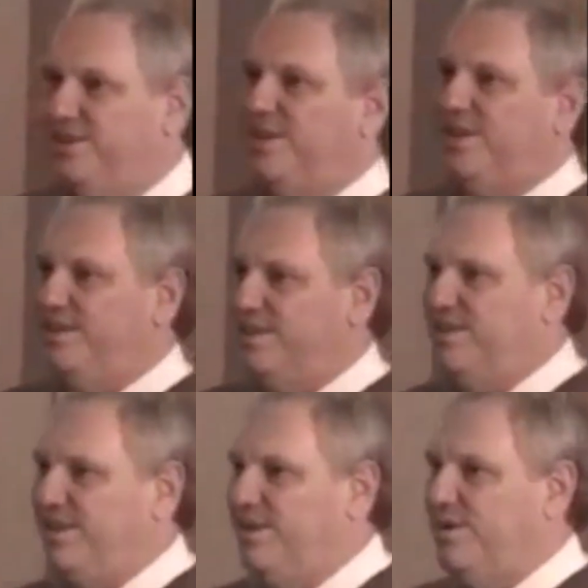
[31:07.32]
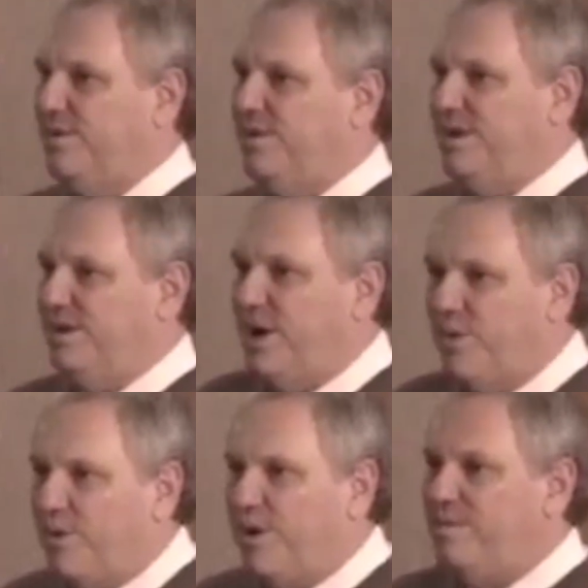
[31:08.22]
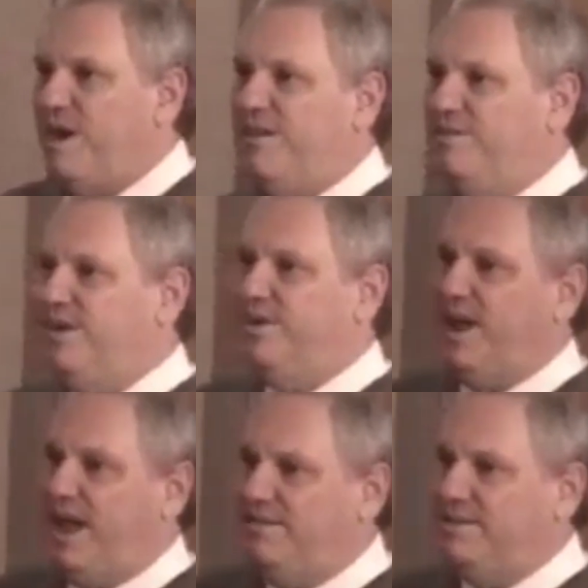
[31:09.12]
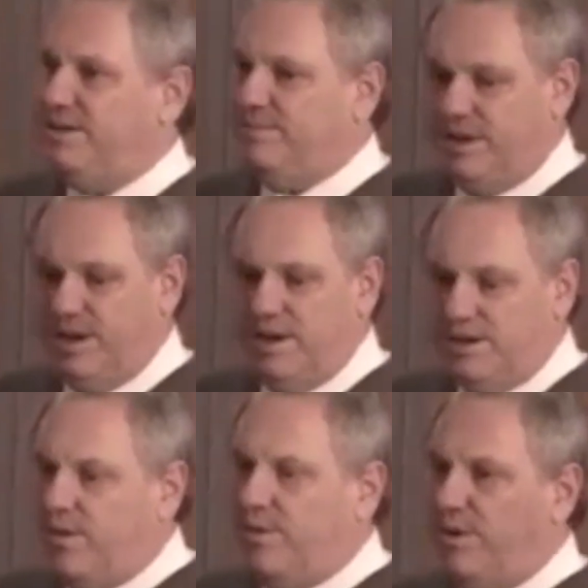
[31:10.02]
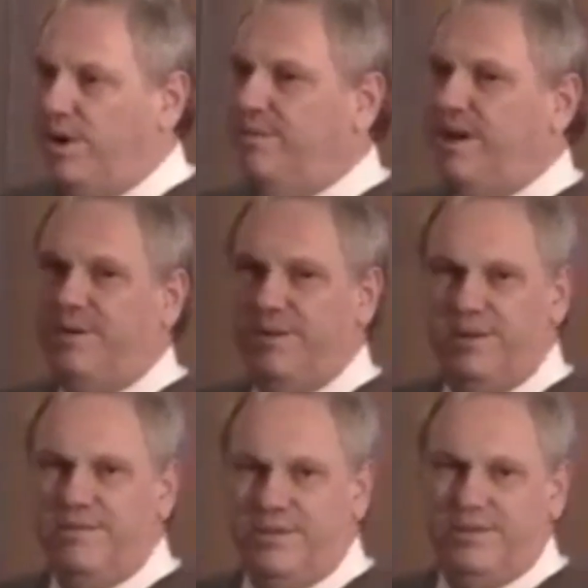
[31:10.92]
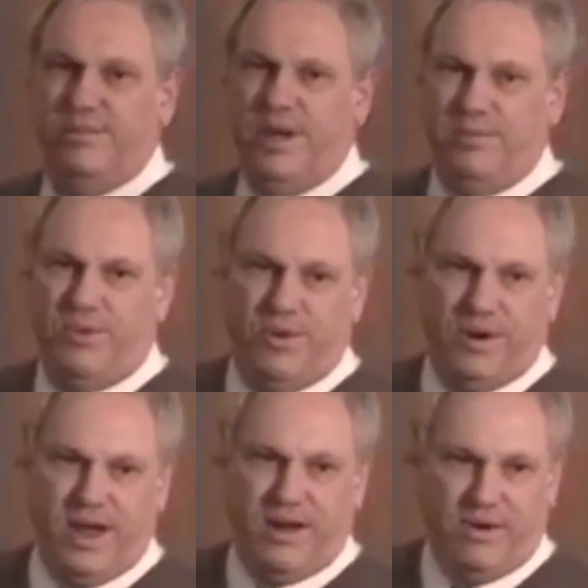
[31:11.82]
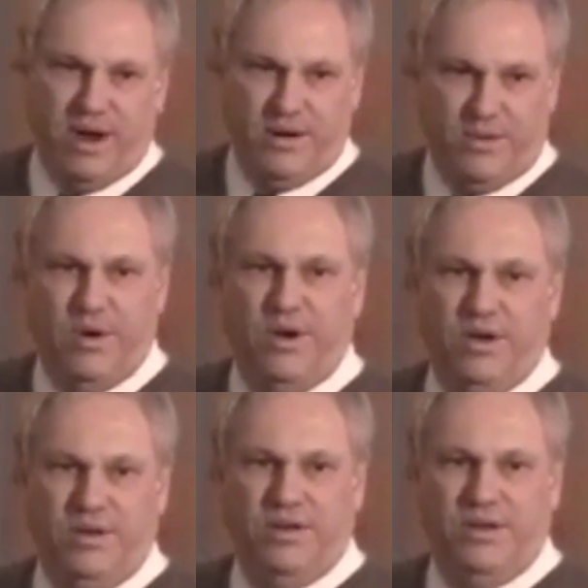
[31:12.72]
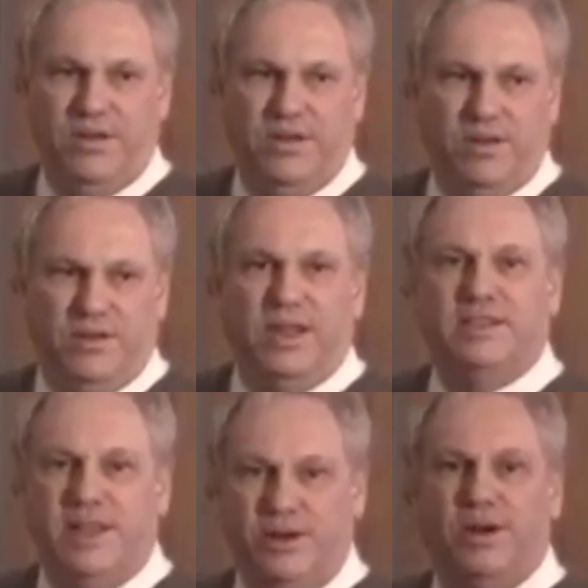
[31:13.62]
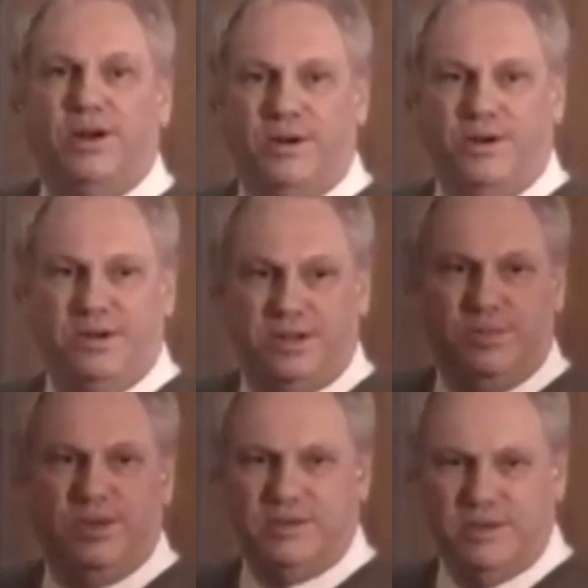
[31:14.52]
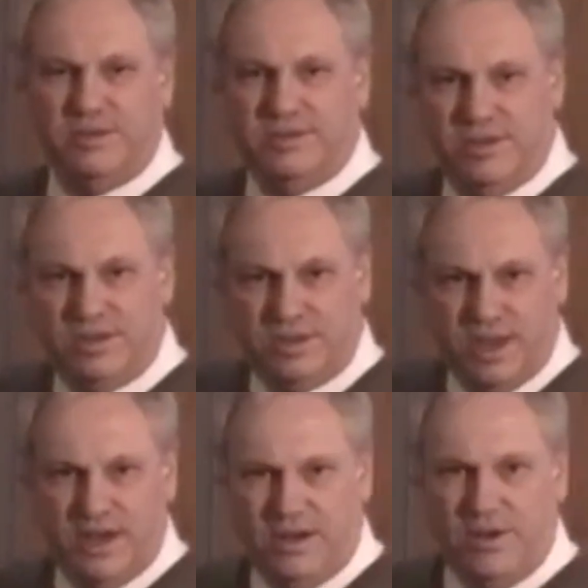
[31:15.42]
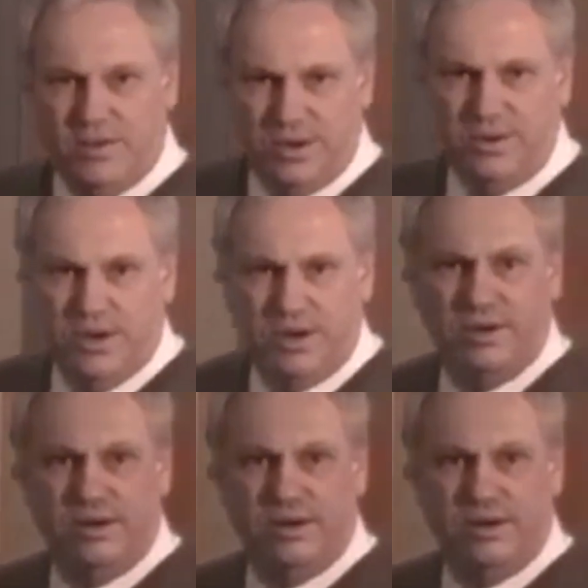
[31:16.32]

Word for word: You don't worry about if you don't have something. Don't worry about whether you filled the paperwork out right or wrong. That's how you're going to learn this business. You just got to go do it.